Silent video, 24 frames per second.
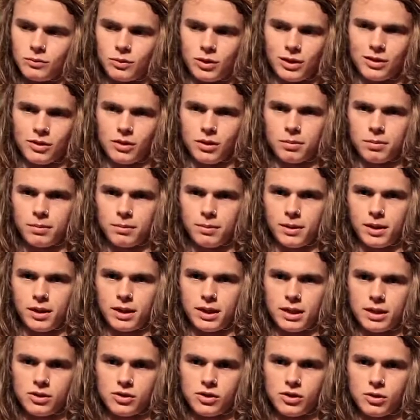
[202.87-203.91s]
What, your upper
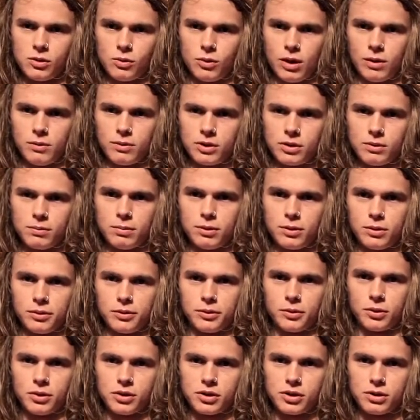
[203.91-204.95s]
body is you, why would you pull
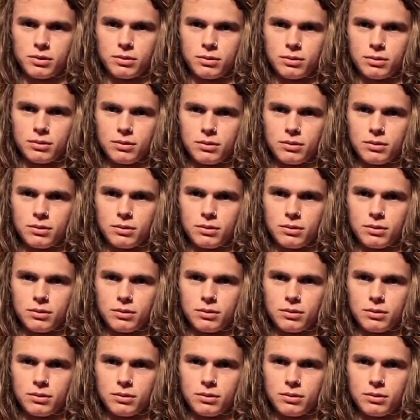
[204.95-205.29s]
towards you?